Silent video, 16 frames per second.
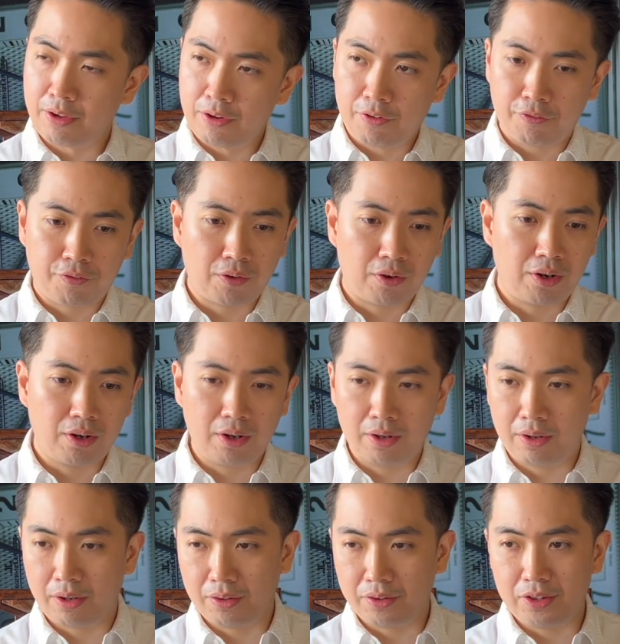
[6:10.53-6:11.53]
for
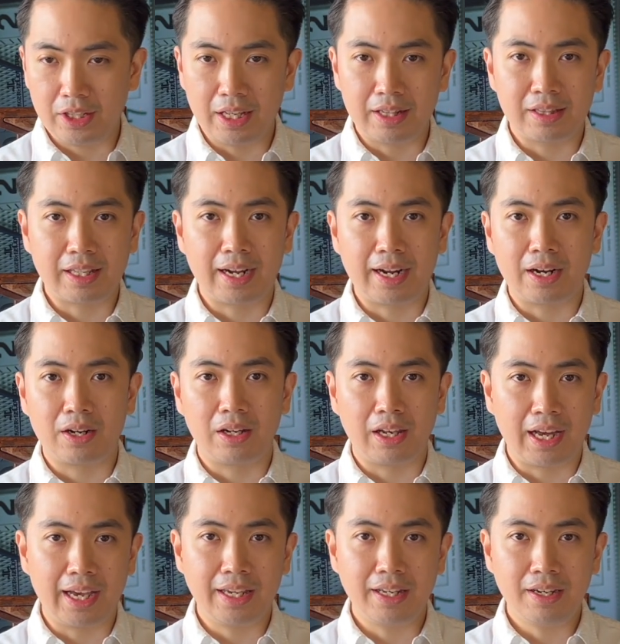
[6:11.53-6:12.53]
the entire
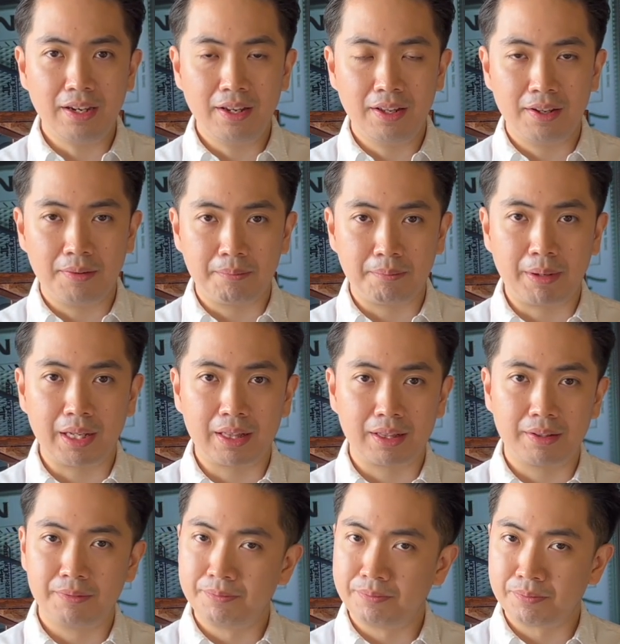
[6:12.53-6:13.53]
line, but
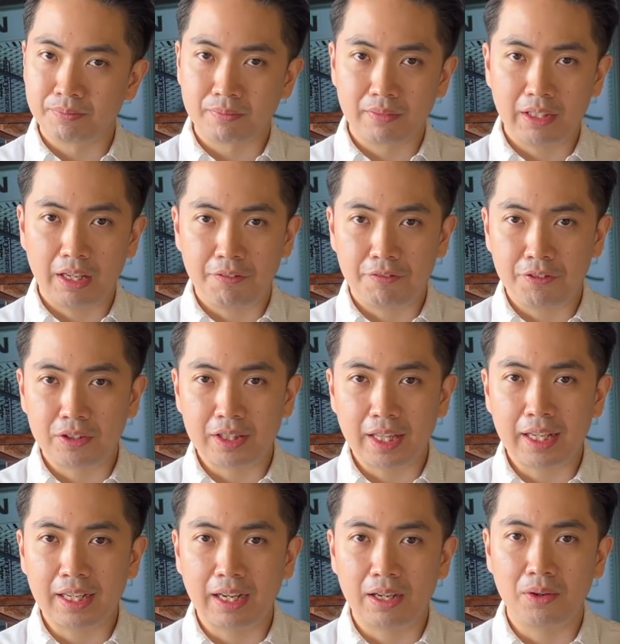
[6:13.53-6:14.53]
if you
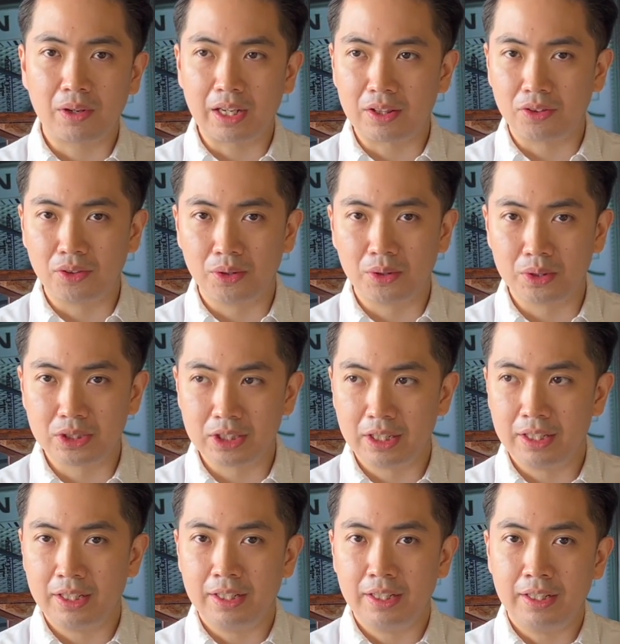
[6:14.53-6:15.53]
take a look at those,
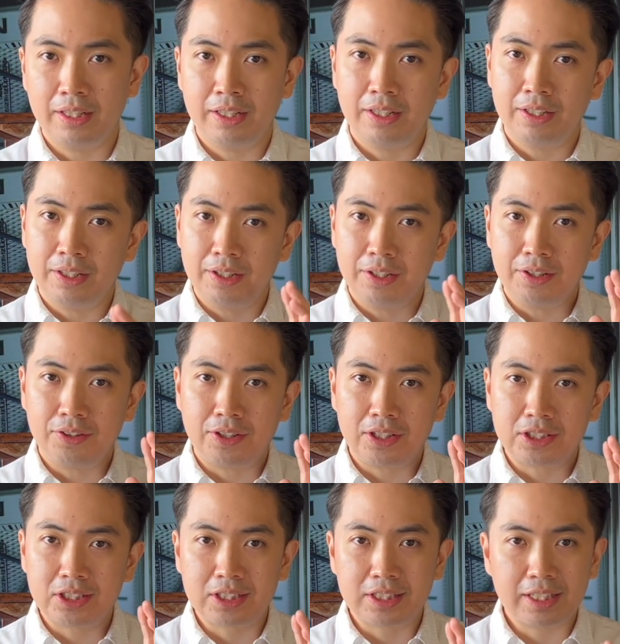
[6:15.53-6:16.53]
they're
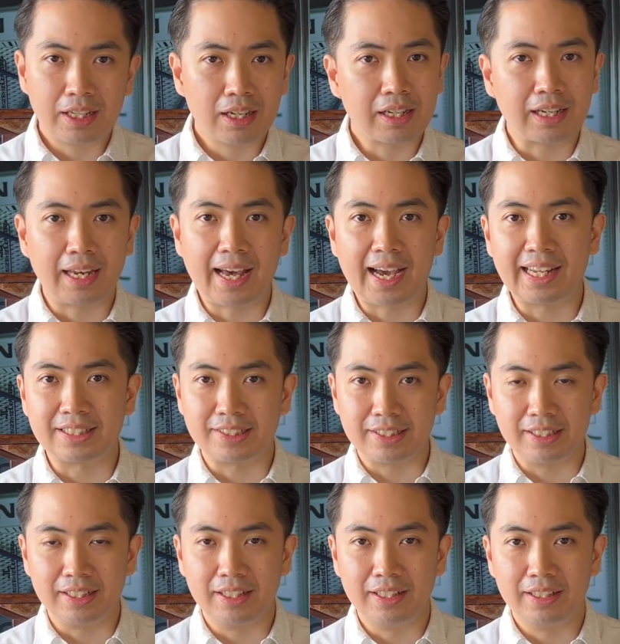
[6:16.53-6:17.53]
still classy.
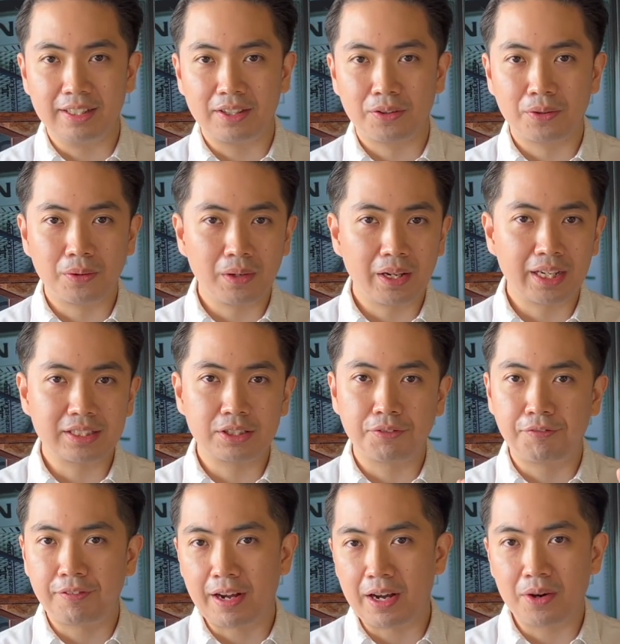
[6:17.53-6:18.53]
Rolex
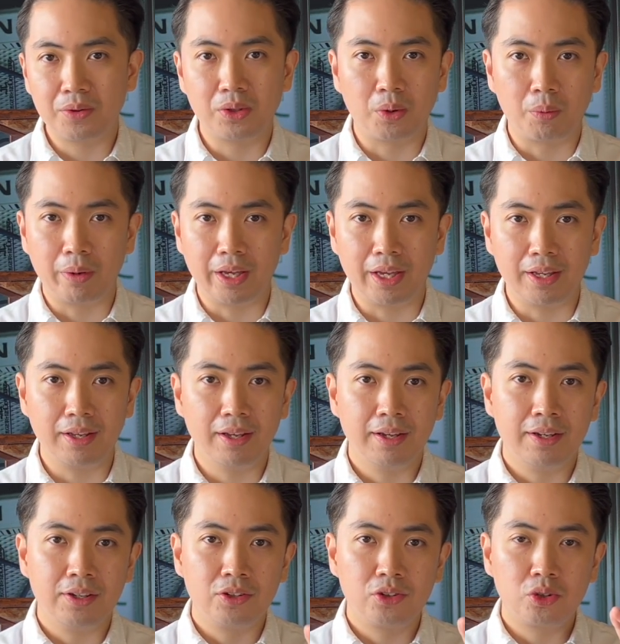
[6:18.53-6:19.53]
found a way
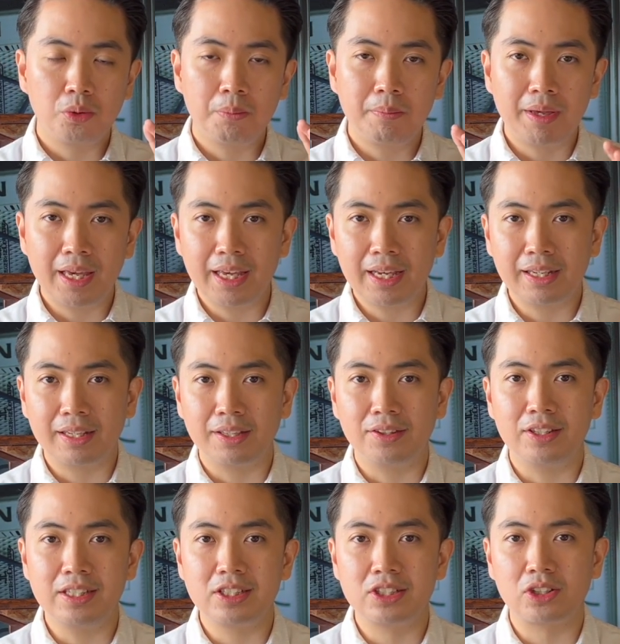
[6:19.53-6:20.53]
to make
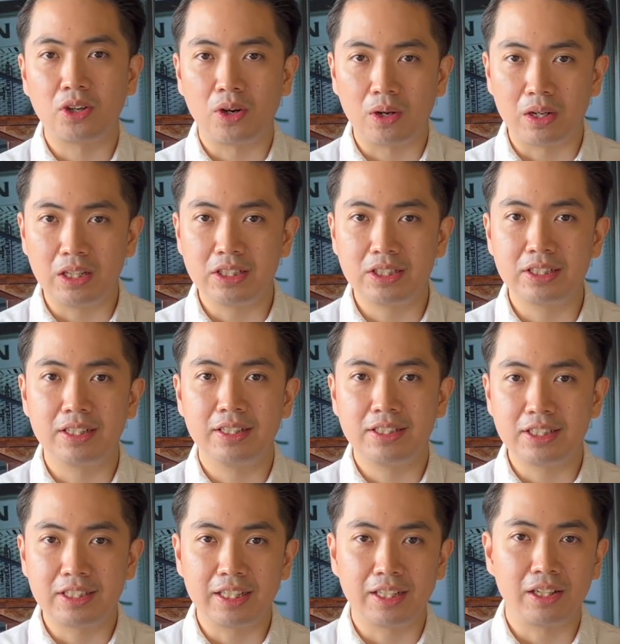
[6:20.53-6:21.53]
these colors
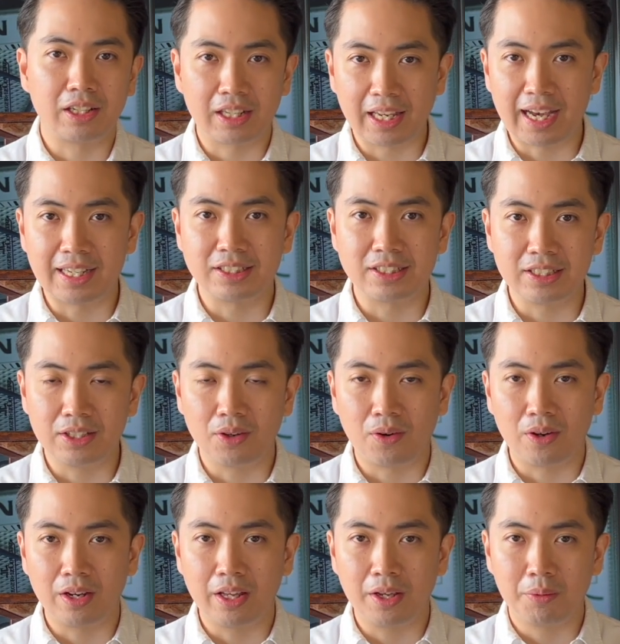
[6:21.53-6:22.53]
still classy
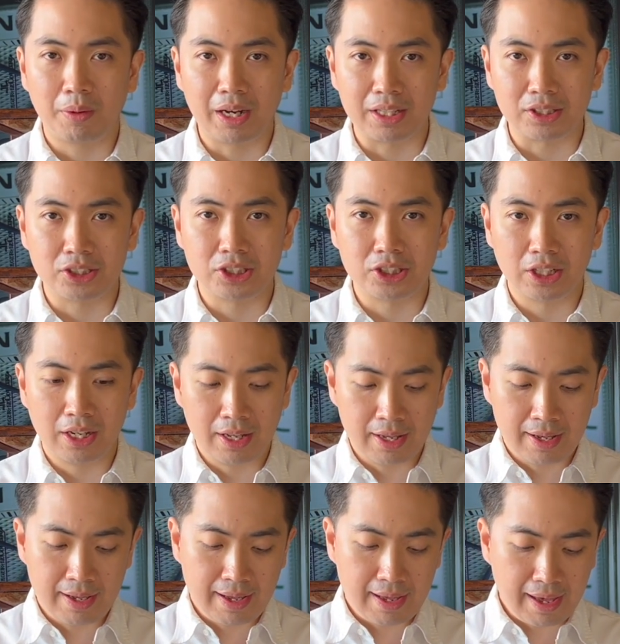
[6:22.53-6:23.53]
on a watch.
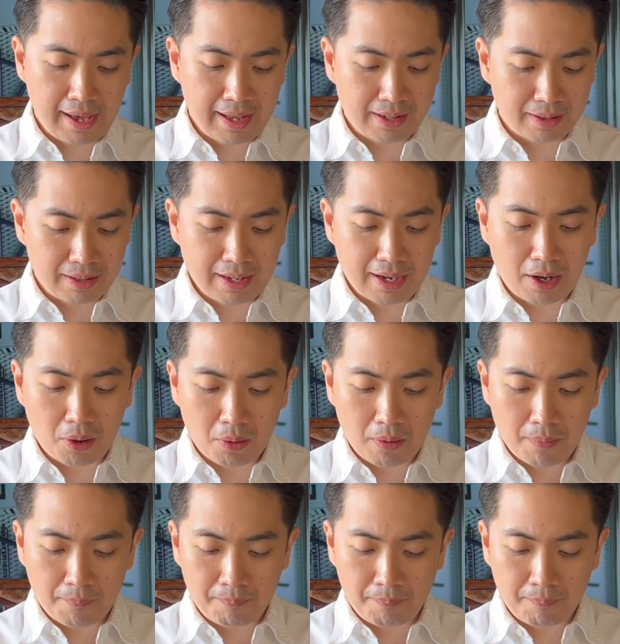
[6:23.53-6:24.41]
And now,